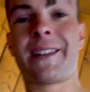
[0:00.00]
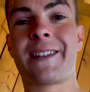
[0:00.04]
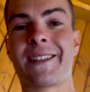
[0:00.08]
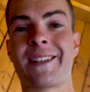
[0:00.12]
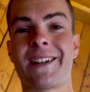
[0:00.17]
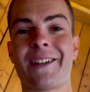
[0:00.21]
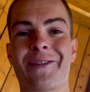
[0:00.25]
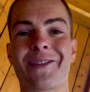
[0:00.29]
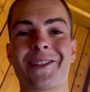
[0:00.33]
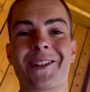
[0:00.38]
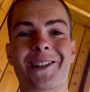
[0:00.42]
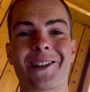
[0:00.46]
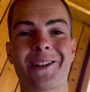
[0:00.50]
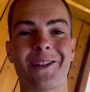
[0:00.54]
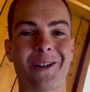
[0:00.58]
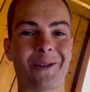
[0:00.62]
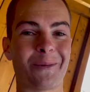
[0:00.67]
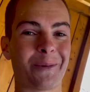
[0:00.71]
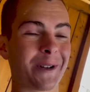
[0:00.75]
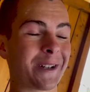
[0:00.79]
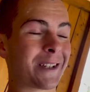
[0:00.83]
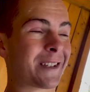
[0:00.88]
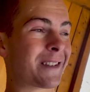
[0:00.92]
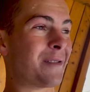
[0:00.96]
definitely
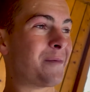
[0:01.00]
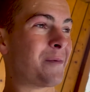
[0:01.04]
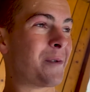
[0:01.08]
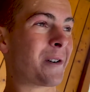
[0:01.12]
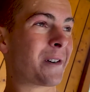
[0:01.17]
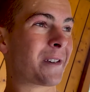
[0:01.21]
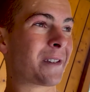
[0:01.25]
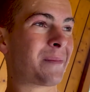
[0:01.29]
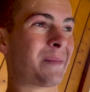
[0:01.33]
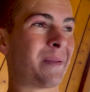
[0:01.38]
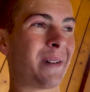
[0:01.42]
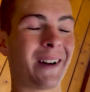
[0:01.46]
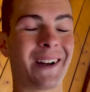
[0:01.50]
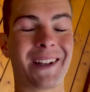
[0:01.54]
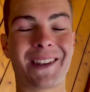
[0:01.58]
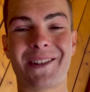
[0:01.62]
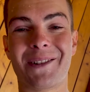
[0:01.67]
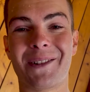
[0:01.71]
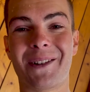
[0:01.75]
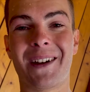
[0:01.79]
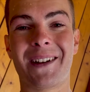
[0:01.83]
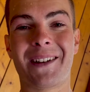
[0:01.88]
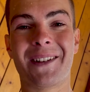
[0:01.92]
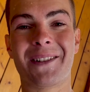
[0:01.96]
always the worst part,
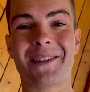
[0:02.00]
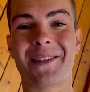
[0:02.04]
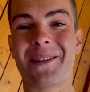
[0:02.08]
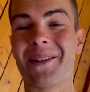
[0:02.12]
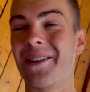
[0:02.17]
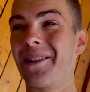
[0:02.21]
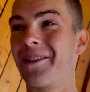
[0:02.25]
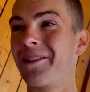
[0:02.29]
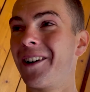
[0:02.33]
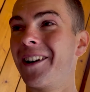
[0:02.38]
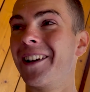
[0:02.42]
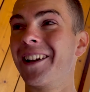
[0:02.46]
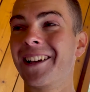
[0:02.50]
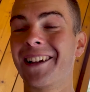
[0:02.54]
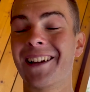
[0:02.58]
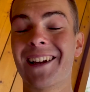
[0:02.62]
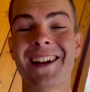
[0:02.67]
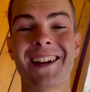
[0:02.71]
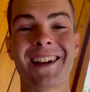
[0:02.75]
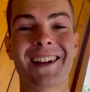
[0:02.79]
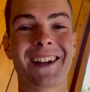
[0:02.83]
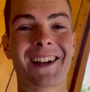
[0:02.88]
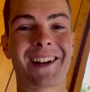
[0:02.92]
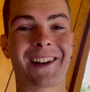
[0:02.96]
to get into the running
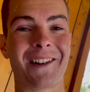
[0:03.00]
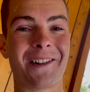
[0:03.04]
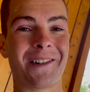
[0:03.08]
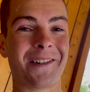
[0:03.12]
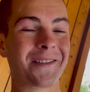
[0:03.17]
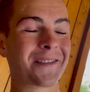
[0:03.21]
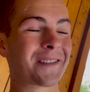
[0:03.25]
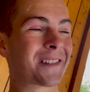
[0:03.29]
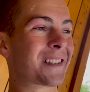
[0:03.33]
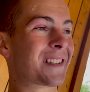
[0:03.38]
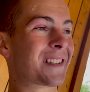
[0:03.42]
clothes